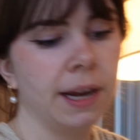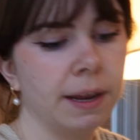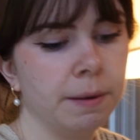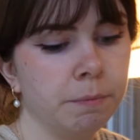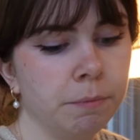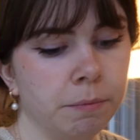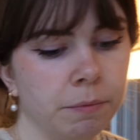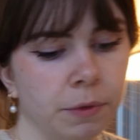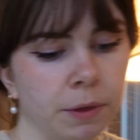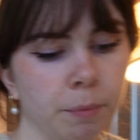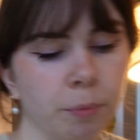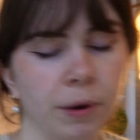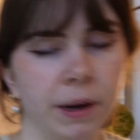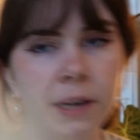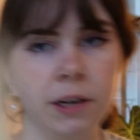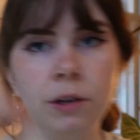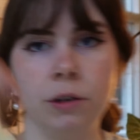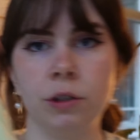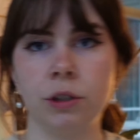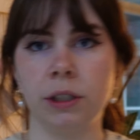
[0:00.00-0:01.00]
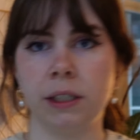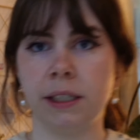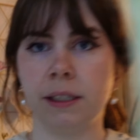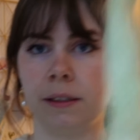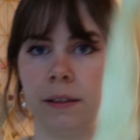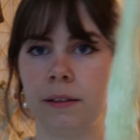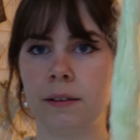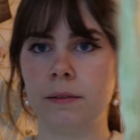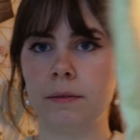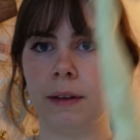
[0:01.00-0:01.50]
and the braid usually
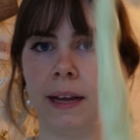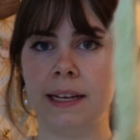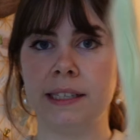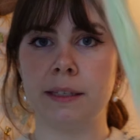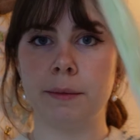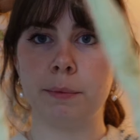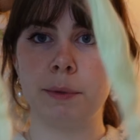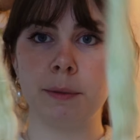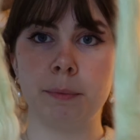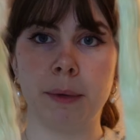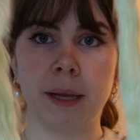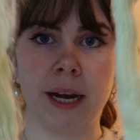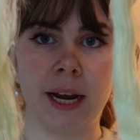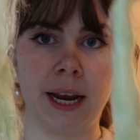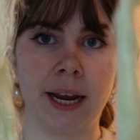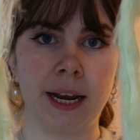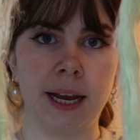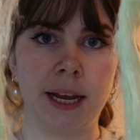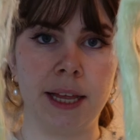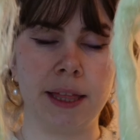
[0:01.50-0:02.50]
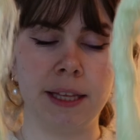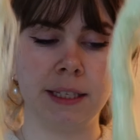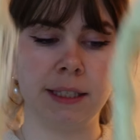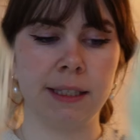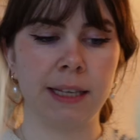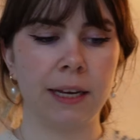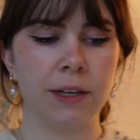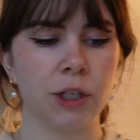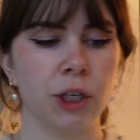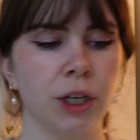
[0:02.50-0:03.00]
ends up splitting in the
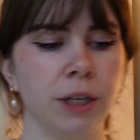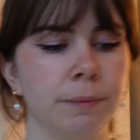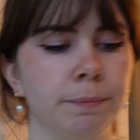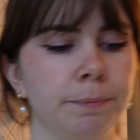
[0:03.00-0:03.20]
center.